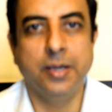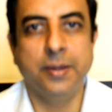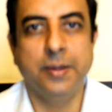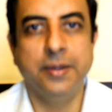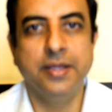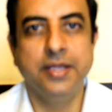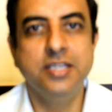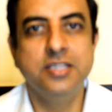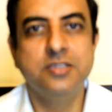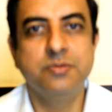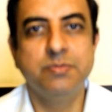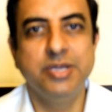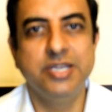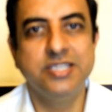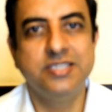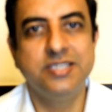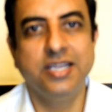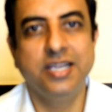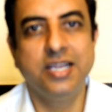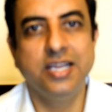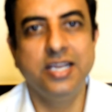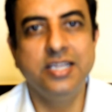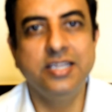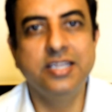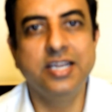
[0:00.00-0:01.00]
is
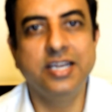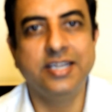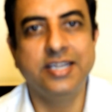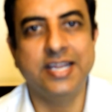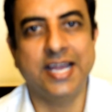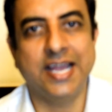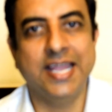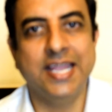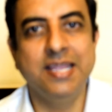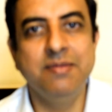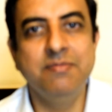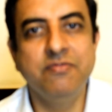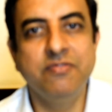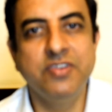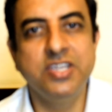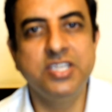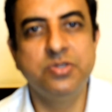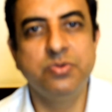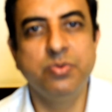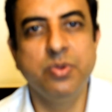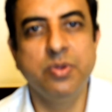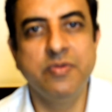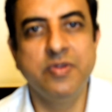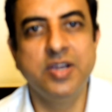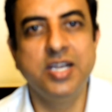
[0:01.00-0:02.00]
basically the time which
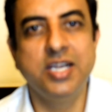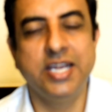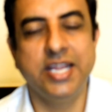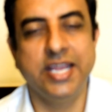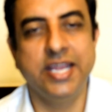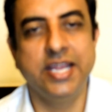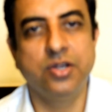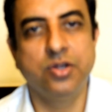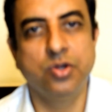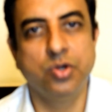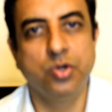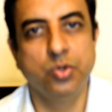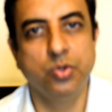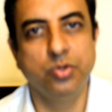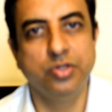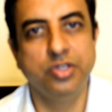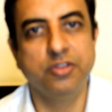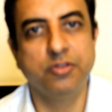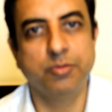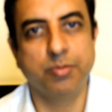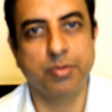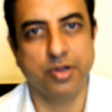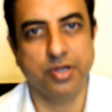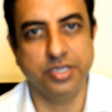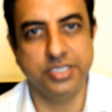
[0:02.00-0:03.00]
we will take to do this
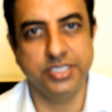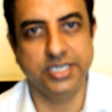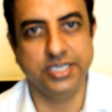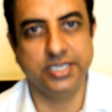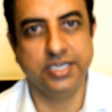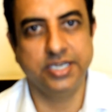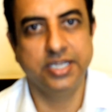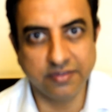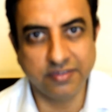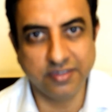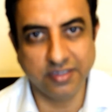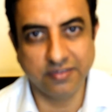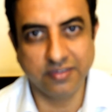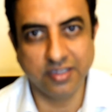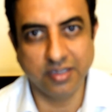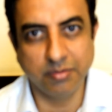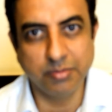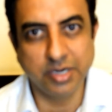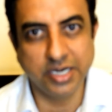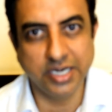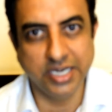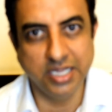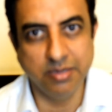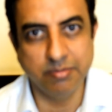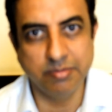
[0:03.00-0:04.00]
project. Six
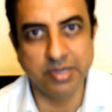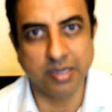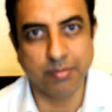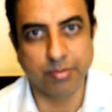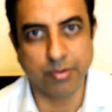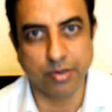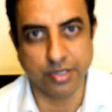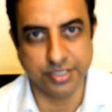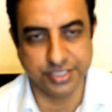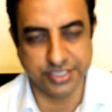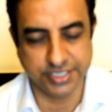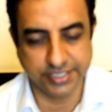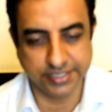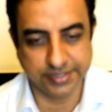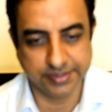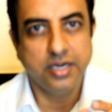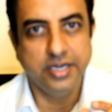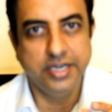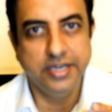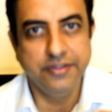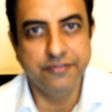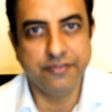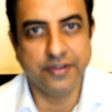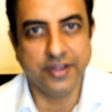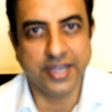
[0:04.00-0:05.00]
Sigma DMAC project.
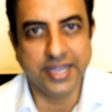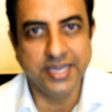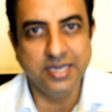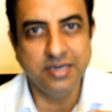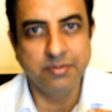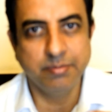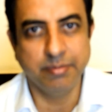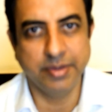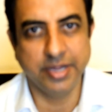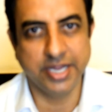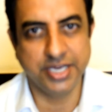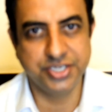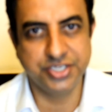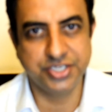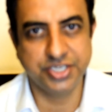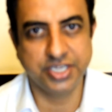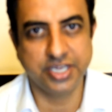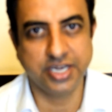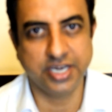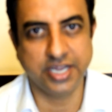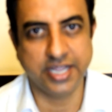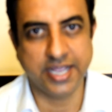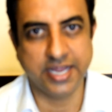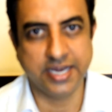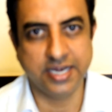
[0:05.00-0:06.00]
Define,
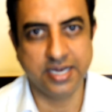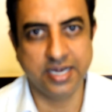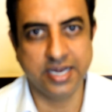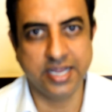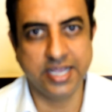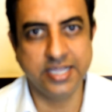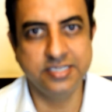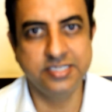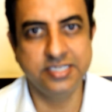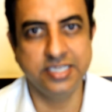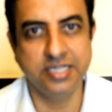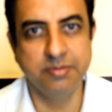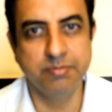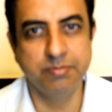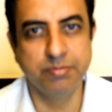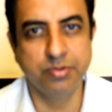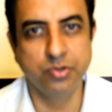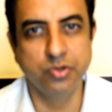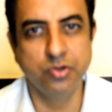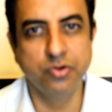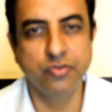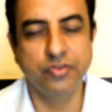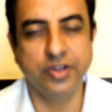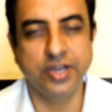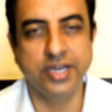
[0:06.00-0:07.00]
measure, analyze,
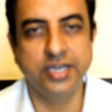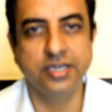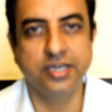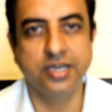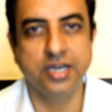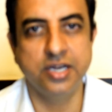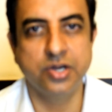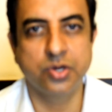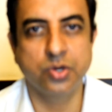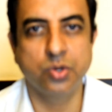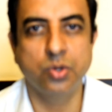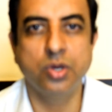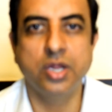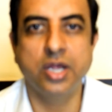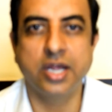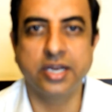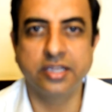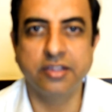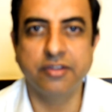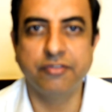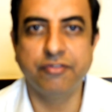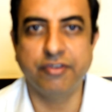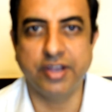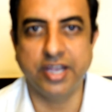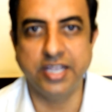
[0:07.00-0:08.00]
improve and control are
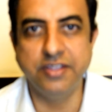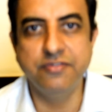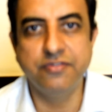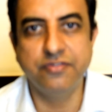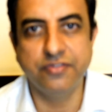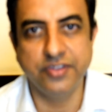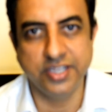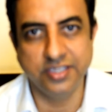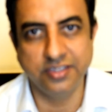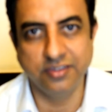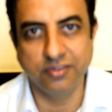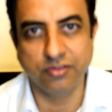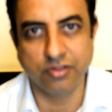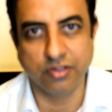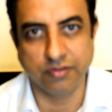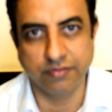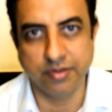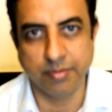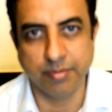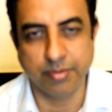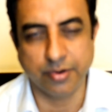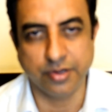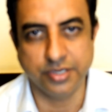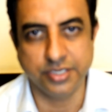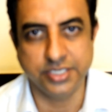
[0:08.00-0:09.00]
the 5 phases of
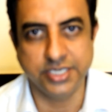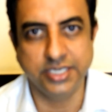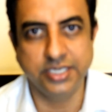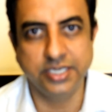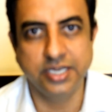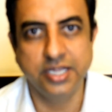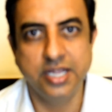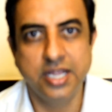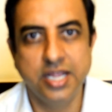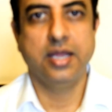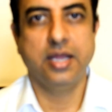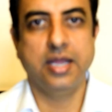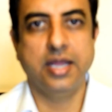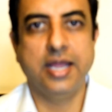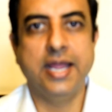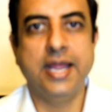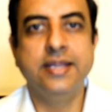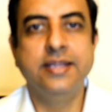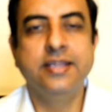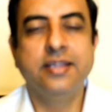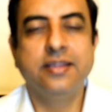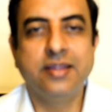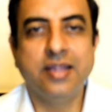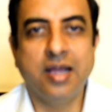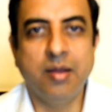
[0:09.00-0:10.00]
the project.
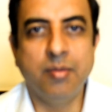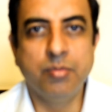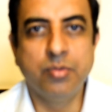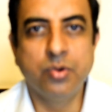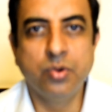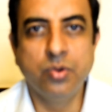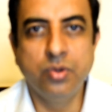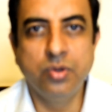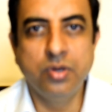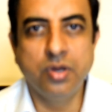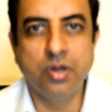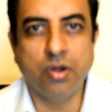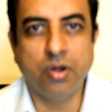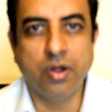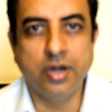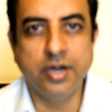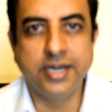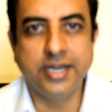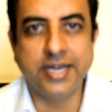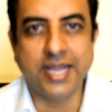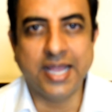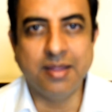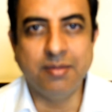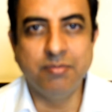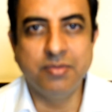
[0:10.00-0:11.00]
And the thumb rule on
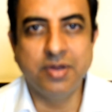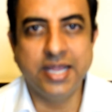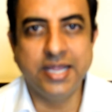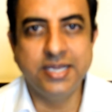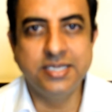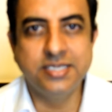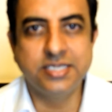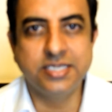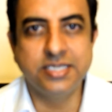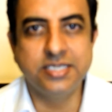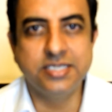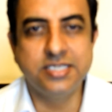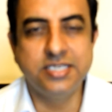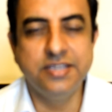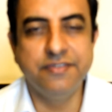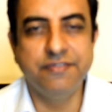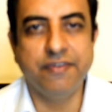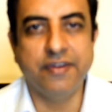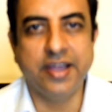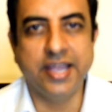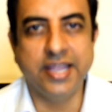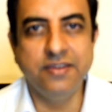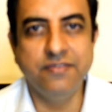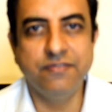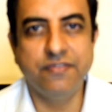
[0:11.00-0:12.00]
timelines is
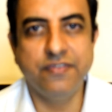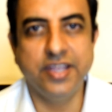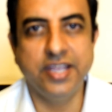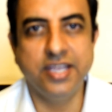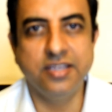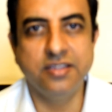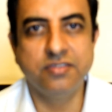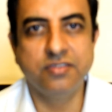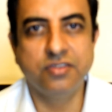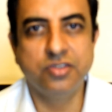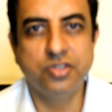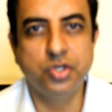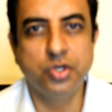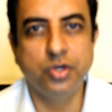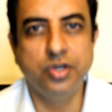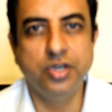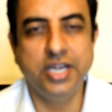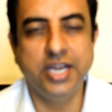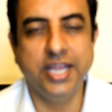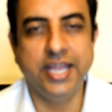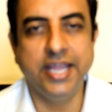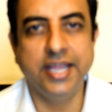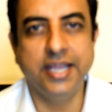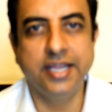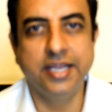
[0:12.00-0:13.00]
define phase should
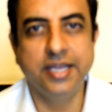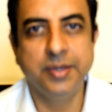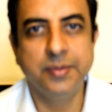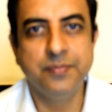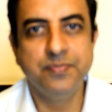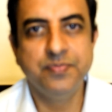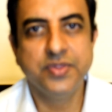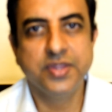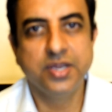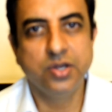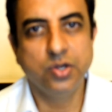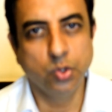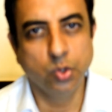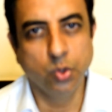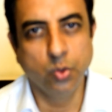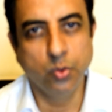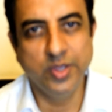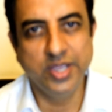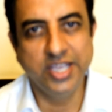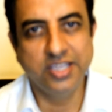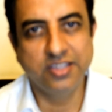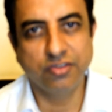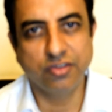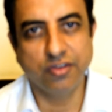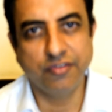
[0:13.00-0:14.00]
take 2
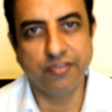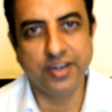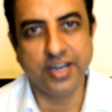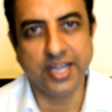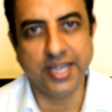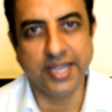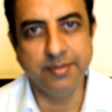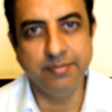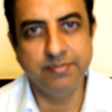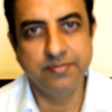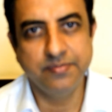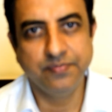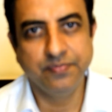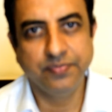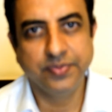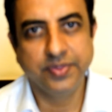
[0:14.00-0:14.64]
weeks of time,